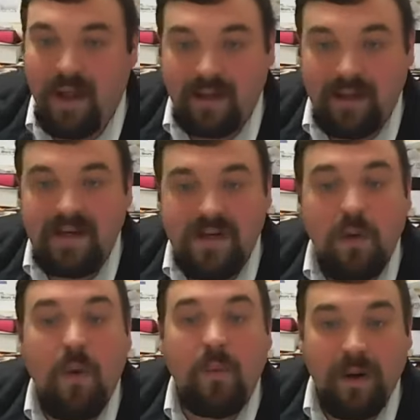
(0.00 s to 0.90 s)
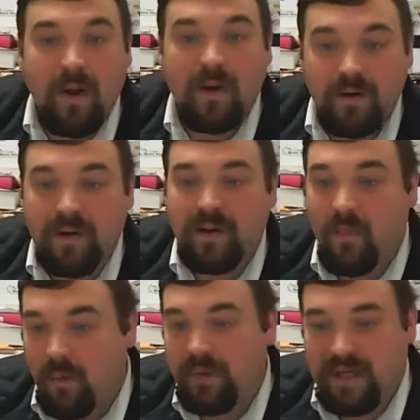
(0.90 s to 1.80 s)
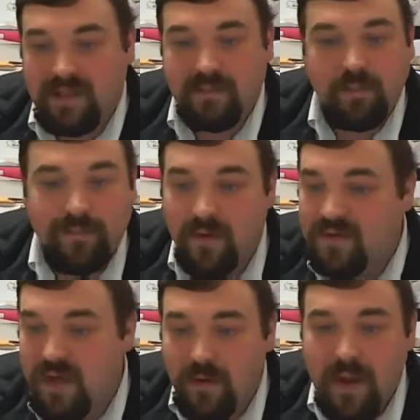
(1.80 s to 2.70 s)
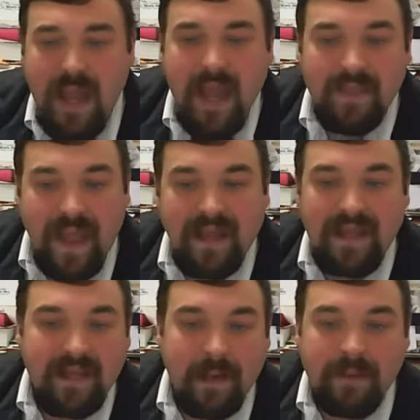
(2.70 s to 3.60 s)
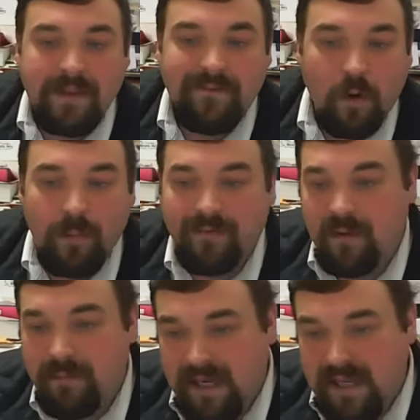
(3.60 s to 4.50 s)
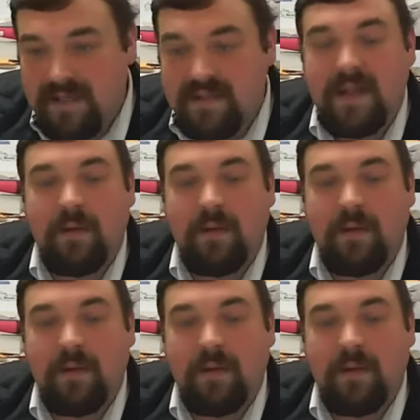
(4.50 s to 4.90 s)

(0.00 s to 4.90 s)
let us know what we are doing and what we need to improve on. So that can come in the form of committees.